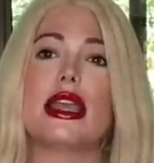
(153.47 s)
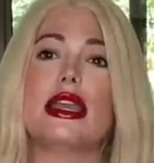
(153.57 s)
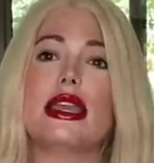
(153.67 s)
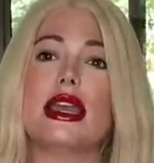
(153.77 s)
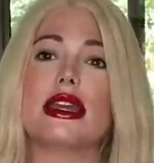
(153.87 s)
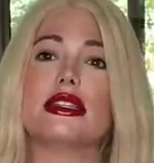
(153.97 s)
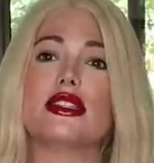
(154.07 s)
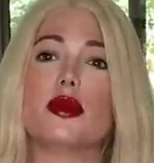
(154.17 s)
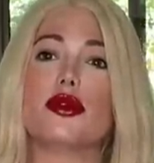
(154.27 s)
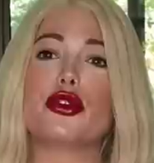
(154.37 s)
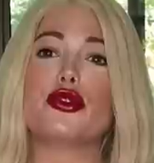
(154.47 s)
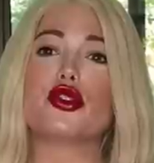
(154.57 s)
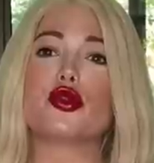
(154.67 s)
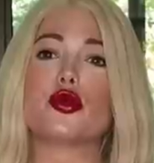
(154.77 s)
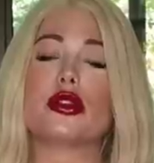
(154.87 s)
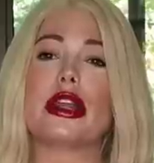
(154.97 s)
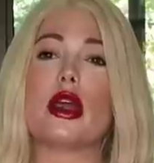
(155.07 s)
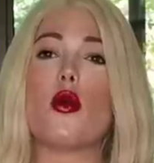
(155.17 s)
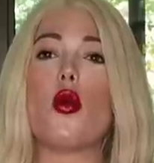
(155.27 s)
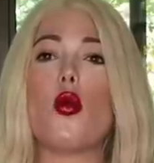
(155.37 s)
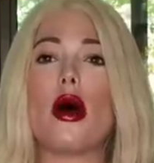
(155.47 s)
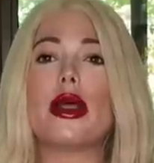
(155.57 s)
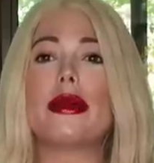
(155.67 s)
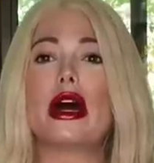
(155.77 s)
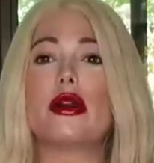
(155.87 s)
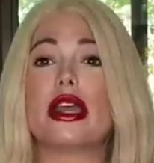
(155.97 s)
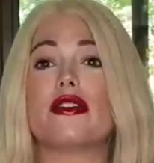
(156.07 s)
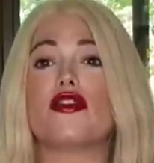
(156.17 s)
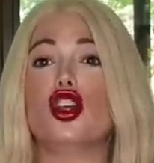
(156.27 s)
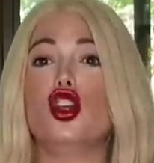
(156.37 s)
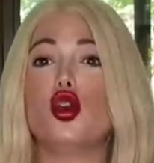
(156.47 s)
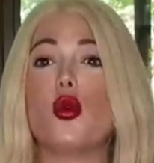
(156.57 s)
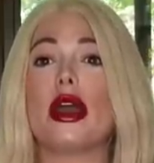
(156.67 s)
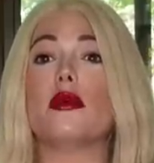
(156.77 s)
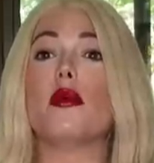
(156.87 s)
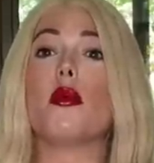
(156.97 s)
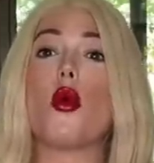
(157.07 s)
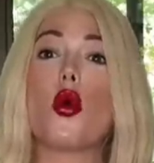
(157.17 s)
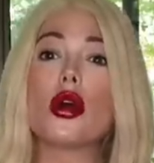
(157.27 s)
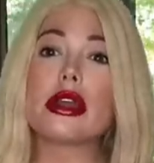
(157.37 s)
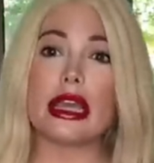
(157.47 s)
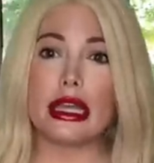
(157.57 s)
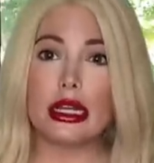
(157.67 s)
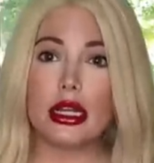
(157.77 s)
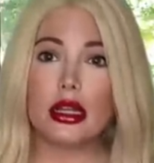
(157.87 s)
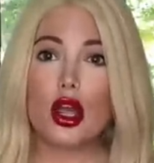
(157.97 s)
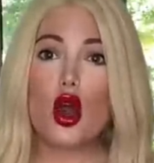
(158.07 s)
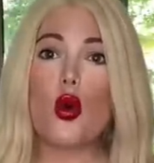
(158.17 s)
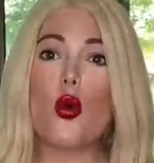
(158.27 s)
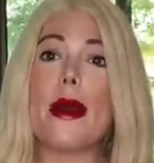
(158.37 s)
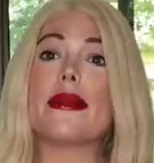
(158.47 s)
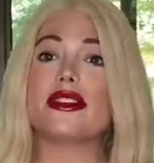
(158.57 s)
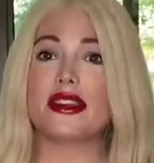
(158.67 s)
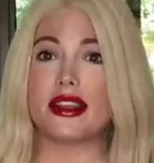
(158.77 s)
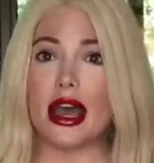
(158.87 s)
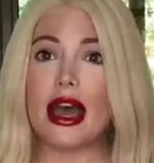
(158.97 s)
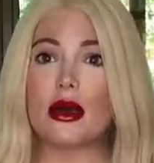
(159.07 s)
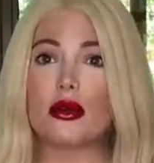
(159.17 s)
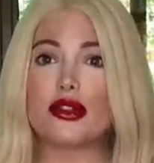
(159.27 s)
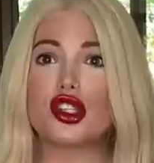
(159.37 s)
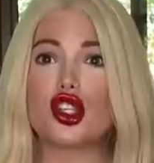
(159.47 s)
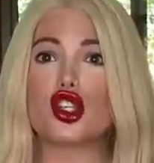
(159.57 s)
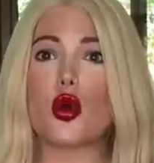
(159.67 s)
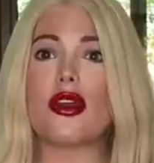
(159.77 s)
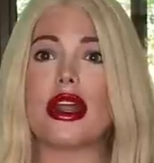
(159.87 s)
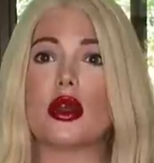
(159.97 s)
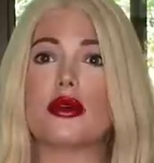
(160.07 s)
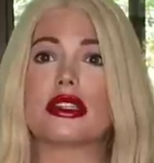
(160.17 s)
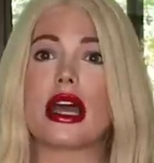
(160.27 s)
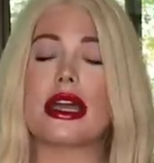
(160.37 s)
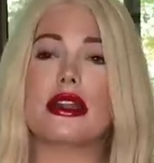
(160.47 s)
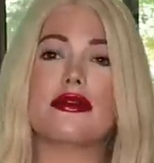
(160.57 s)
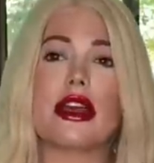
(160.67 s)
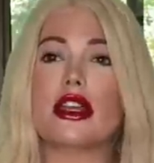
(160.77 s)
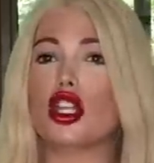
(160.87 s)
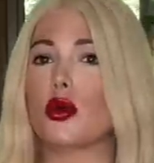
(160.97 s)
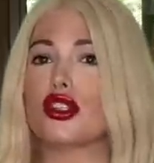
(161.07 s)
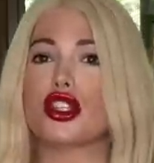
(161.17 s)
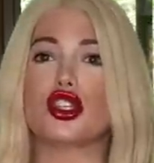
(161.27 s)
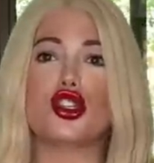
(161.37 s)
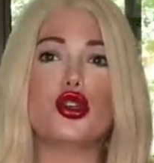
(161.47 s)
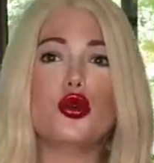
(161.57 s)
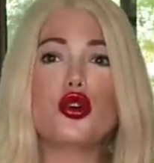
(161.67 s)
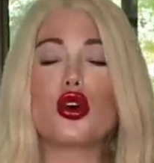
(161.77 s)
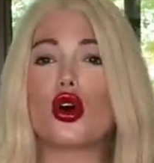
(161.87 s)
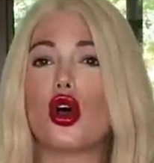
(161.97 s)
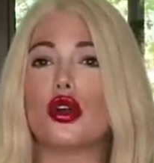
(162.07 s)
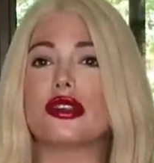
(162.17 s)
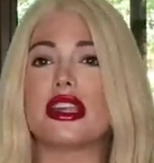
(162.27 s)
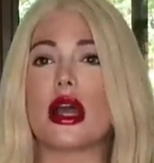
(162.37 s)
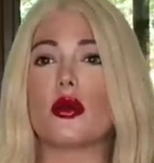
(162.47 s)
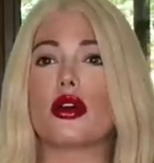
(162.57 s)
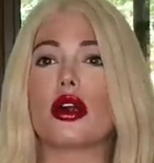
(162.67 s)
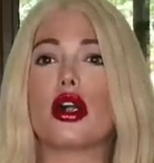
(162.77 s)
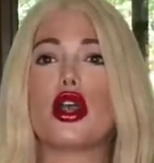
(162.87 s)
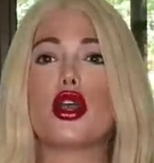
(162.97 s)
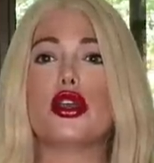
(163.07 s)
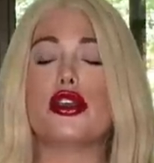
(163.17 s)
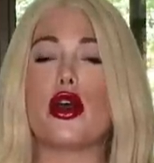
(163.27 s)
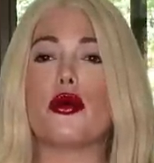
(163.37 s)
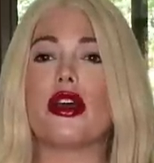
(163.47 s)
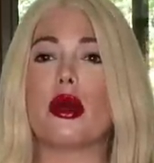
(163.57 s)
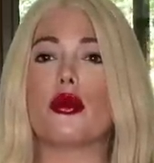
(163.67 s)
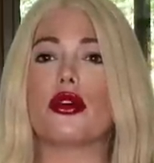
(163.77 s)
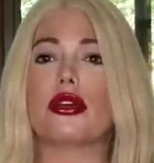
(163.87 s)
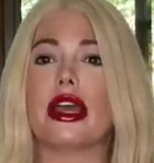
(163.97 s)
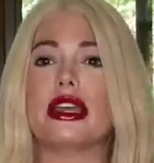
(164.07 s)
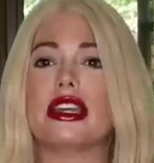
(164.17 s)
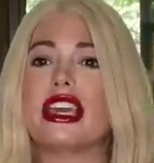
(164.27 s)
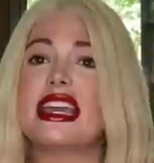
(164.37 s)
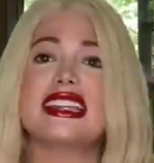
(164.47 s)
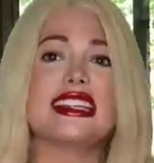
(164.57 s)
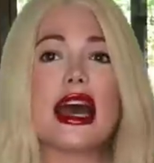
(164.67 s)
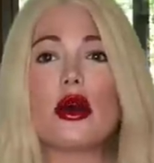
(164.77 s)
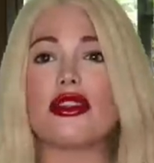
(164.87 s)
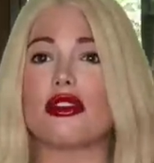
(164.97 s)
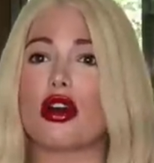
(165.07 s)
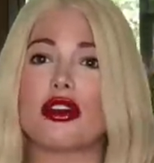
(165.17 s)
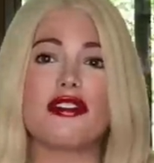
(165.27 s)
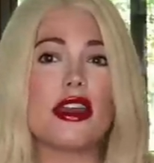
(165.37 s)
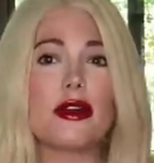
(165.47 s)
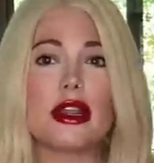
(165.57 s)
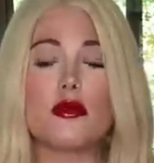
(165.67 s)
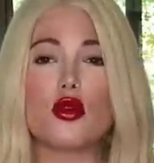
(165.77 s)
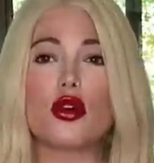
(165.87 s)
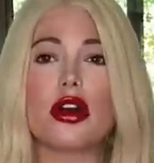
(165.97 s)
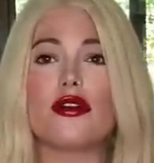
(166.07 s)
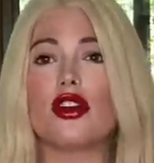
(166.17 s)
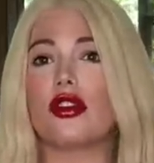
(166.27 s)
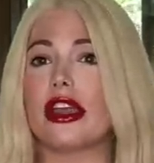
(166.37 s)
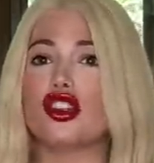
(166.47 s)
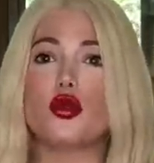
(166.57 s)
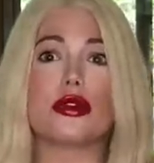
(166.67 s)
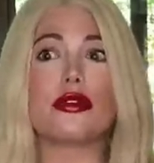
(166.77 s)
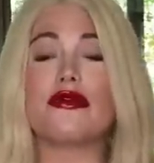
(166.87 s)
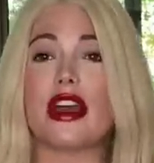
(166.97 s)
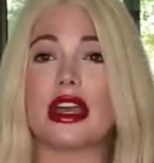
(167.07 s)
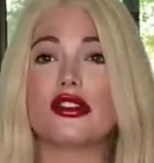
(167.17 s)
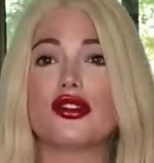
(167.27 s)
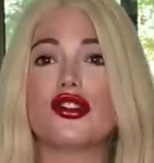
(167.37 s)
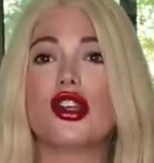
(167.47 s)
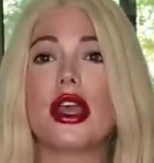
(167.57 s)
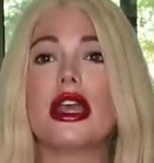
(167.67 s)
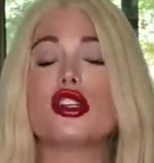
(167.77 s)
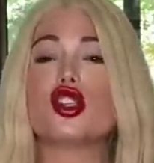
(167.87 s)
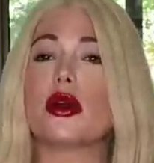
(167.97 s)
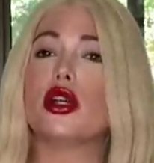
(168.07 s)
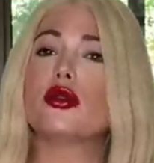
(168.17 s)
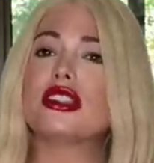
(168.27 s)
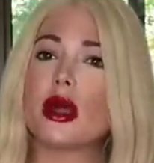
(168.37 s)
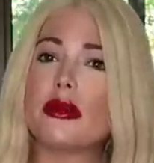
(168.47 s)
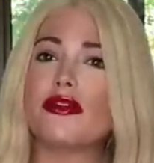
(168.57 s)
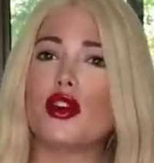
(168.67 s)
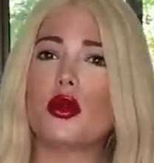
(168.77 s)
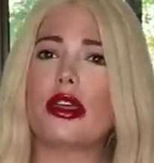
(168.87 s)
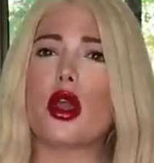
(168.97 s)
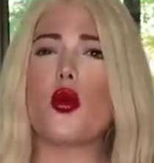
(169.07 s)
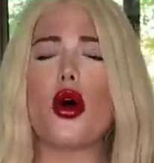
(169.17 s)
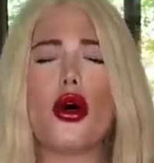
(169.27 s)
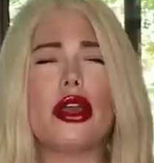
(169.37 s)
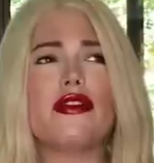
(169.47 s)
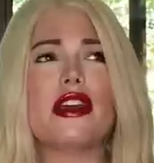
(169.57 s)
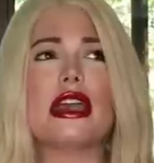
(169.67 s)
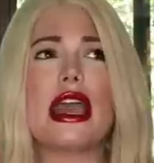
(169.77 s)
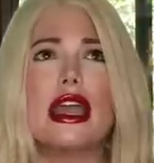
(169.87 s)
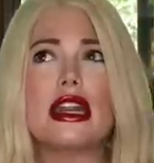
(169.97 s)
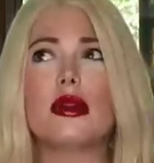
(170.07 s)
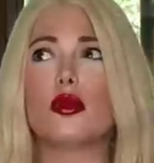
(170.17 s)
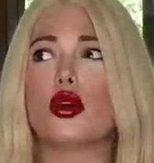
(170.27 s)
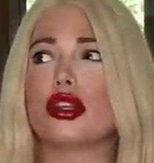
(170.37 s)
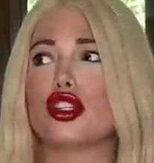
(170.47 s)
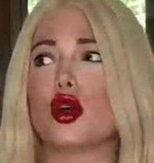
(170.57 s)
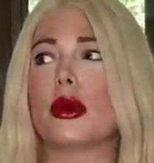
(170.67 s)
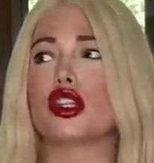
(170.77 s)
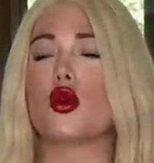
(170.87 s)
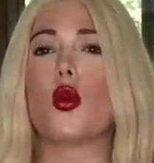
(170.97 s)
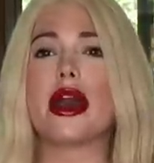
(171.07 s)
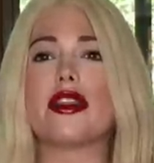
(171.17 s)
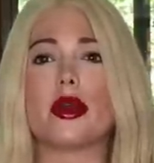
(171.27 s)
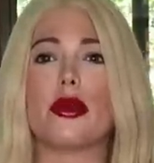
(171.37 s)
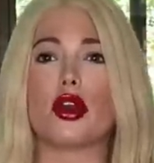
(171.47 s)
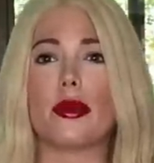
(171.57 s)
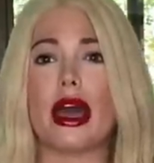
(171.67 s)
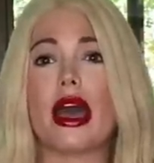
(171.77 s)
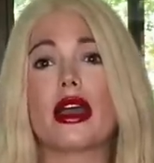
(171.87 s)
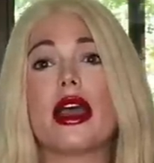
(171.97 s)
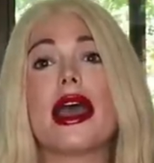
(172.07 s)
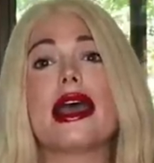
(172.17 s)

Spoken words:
And the producers were like, well, what about if you and Morgan went to the house? So then it was kind of like, you know, it's the two girls that were, you know, that were like kicked out that aren't there anymore. And they're like doing revenge. So I know some of you are like, well, if they hated Morgan so much, why did they bring her back?